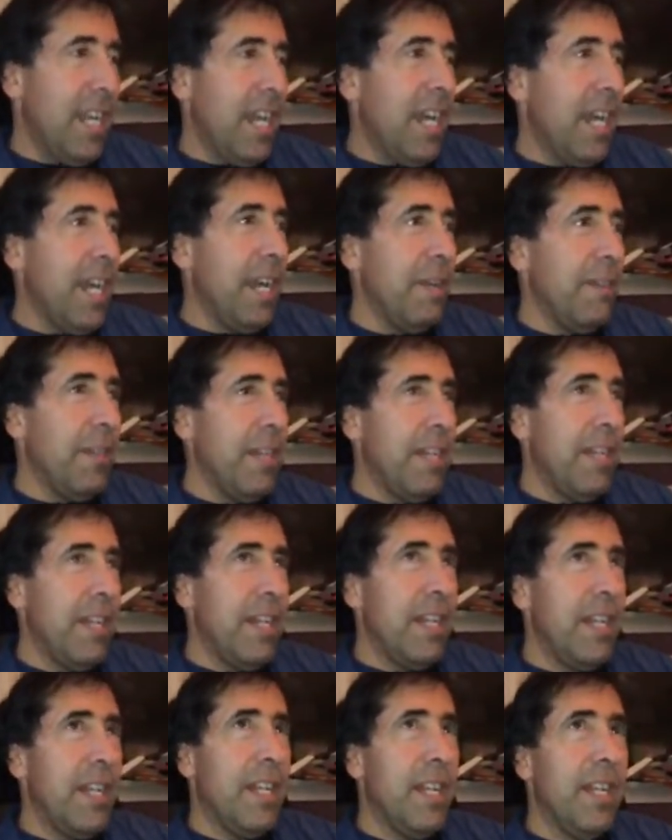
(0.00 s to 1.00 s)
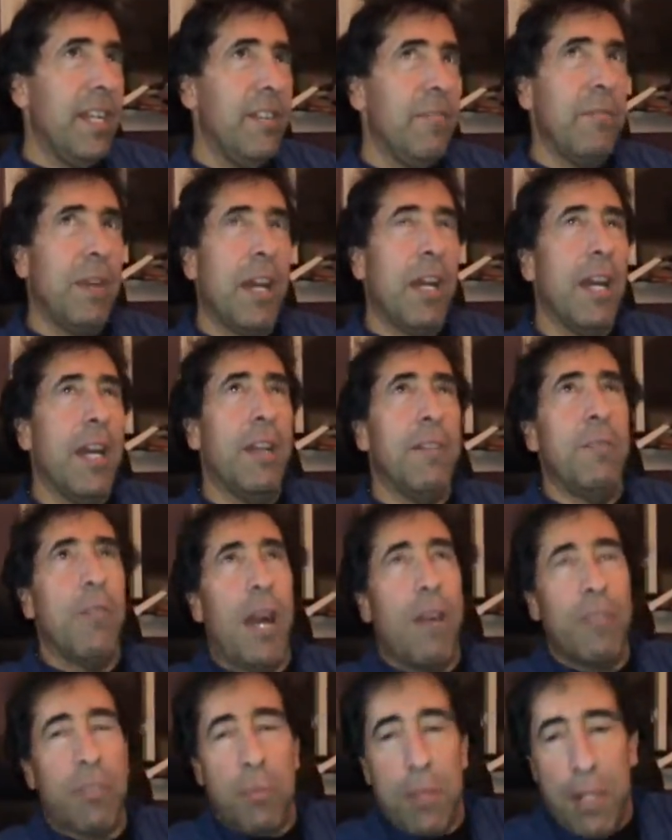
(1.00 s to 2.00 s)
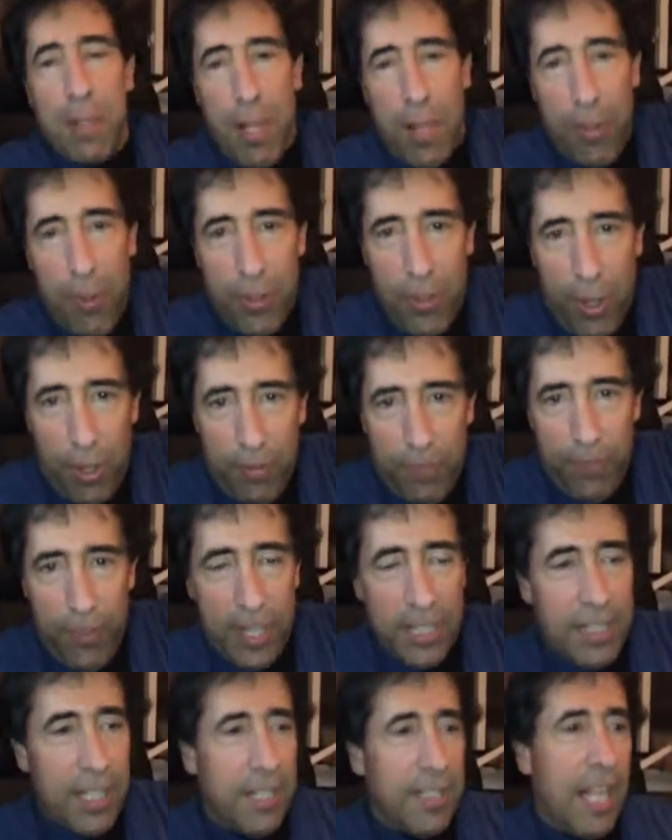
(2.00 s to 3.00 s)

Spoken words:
I was with our friend,